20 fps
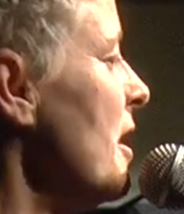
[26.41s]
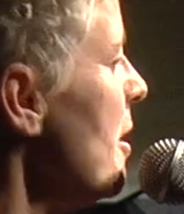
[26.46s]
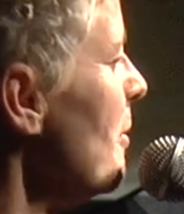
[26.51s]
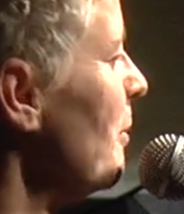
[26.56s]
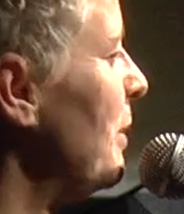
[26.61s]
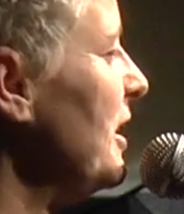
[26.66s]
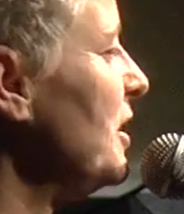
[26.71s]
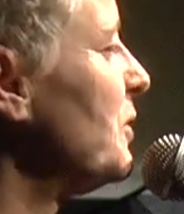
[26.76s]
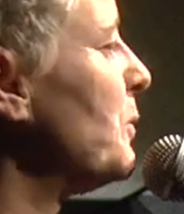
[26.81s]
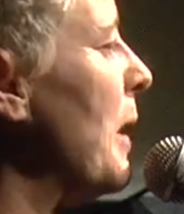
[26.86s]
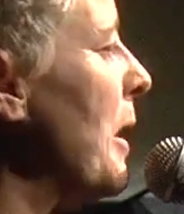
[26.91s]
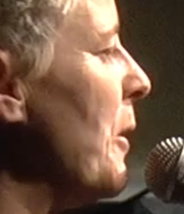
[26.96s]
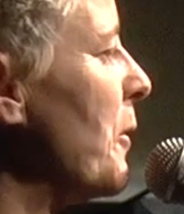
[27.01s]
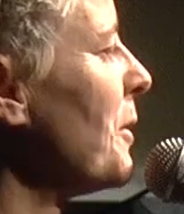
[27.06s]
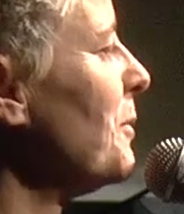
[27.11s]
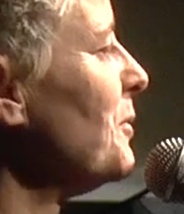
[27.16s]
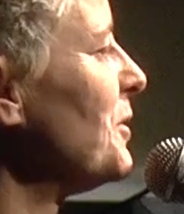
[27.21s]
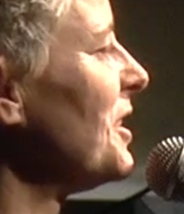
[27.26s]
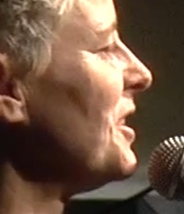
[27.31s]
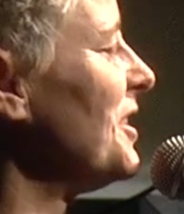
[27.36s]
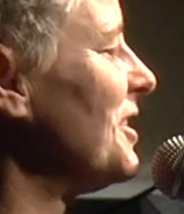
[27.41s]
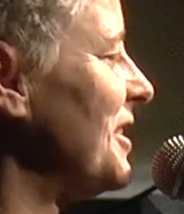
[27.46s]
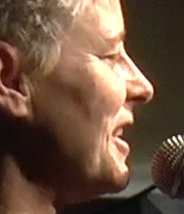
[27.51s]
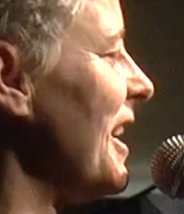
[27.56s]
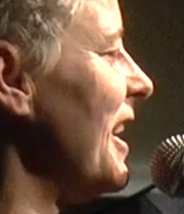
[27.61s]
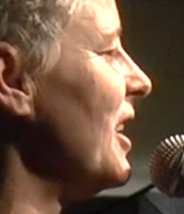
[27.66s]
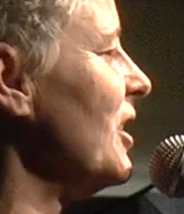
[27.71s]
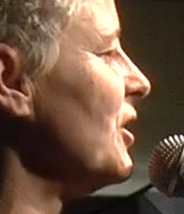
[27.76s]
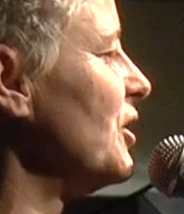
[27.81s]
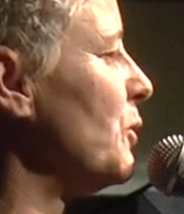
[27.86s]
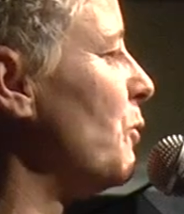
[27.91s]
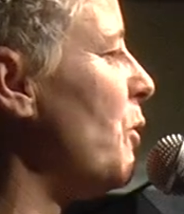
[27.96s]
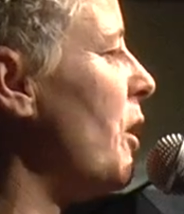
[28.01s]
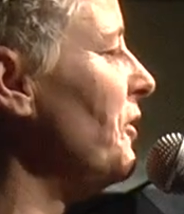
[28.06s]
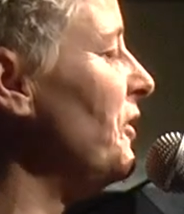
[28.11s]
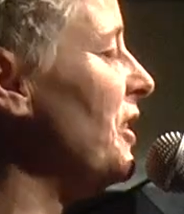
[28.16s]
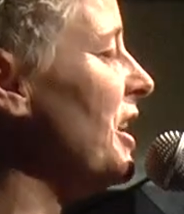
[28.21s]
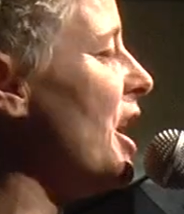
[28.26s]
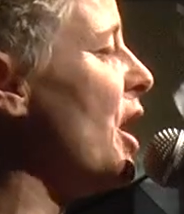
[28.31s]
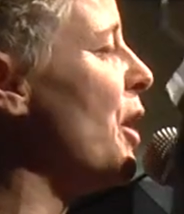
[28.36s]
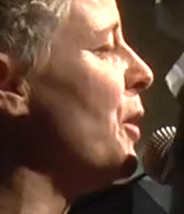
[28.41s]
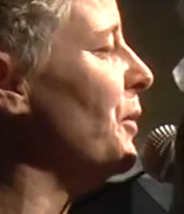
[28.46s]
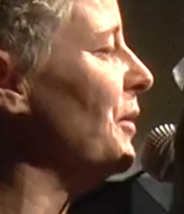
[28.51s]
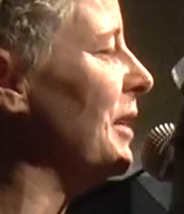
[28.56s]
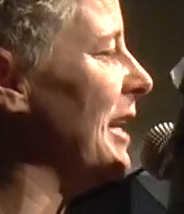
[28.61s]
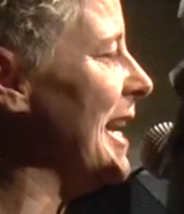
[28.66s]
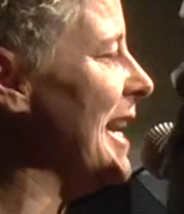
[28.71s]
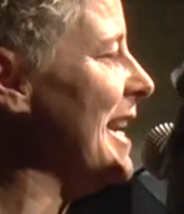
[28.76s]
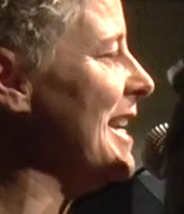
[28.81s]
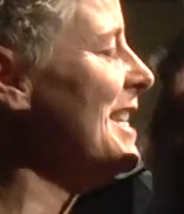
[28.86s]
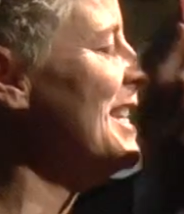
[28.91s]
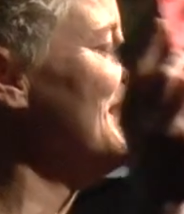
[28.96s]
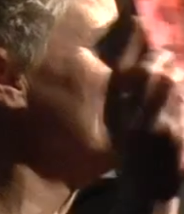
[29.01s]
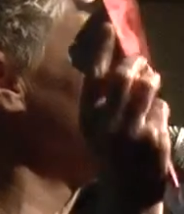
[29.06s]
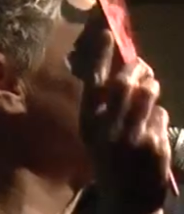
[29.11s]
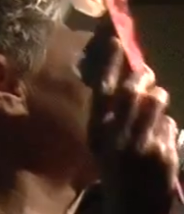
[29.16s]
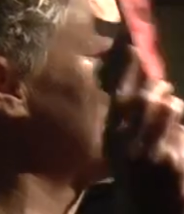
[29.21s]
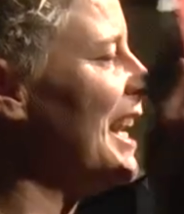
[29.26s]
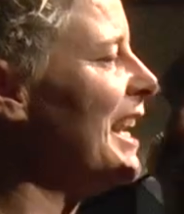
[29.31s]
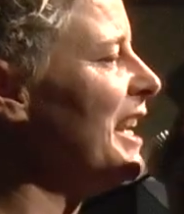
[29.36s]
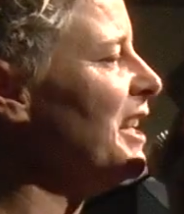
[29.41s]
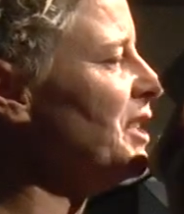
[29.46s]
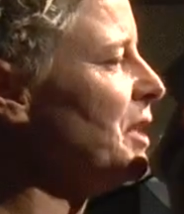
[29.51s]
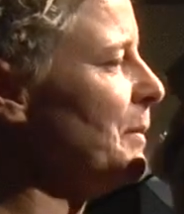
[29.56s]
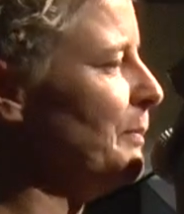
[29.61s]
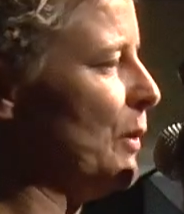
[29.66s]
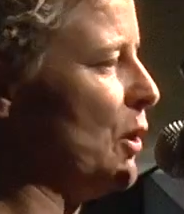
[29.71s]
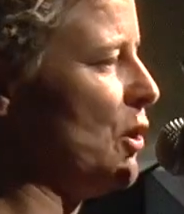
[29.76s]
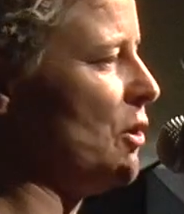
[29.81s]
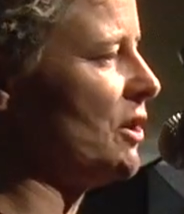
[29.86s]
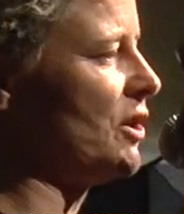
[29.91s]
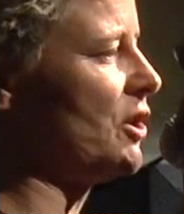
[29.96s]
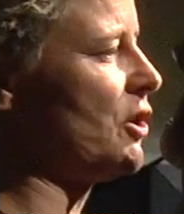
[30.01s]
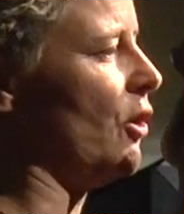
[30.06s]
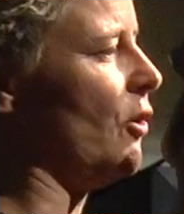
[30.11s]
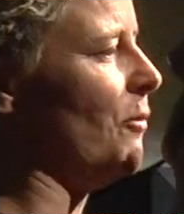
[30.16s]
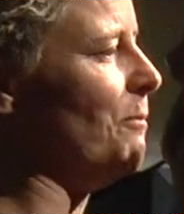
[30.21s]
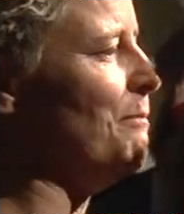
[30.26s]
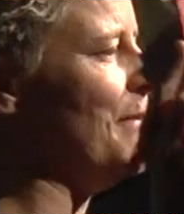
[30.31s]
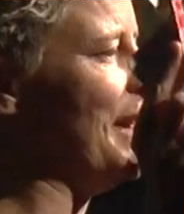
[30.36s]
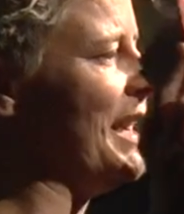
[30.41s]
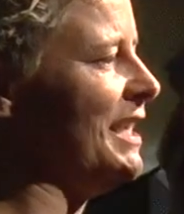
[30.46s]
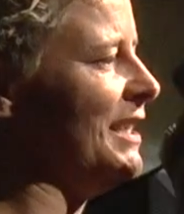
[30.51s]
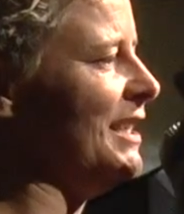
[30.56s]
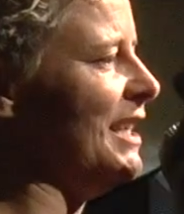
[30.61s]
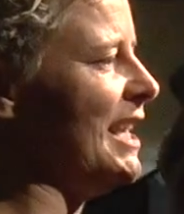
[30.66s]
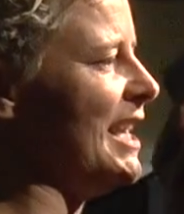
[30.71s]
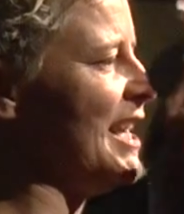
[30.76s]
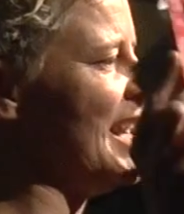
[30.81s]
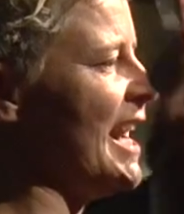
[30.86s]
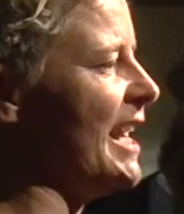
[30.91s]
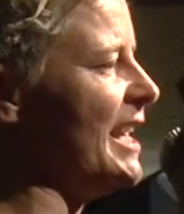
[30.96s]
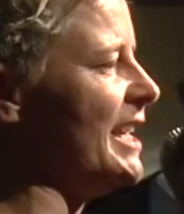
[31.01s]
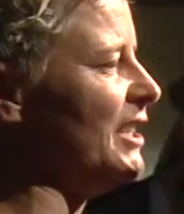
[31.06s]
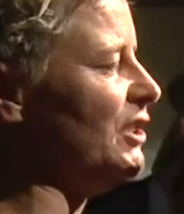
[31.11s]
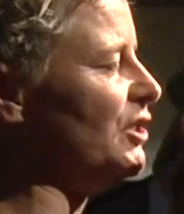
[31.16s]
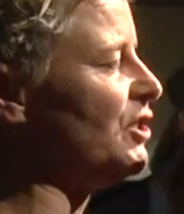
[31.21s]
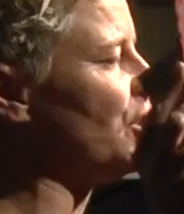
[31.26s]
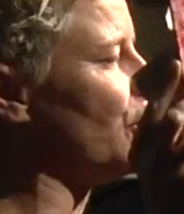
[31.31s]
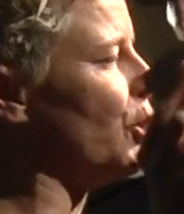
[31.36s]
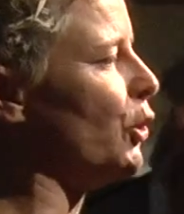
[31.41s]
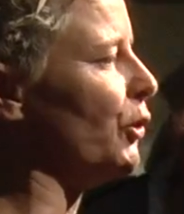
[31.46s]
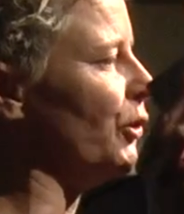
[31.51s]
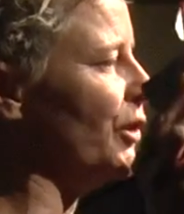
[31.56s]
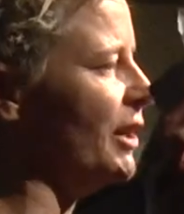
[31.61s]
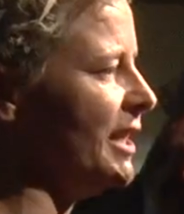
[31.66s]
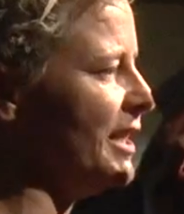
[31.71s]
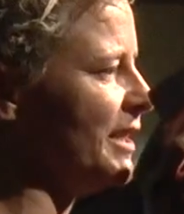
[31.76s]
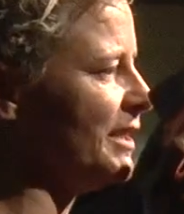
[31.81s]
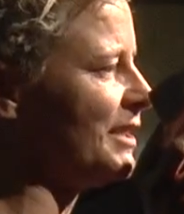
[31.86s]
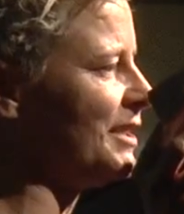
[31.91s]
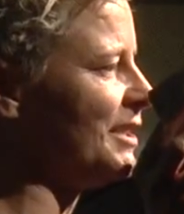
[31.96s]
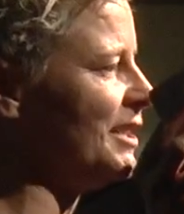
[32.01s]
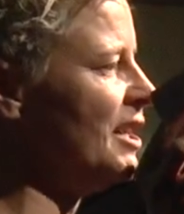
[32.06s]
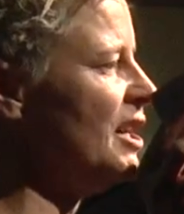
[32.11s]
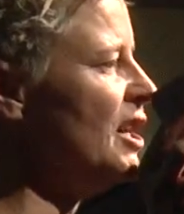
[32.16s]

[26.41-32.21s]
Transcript: Please welcome to the stage the one, the only, selling a book called Mainly Hating Tories,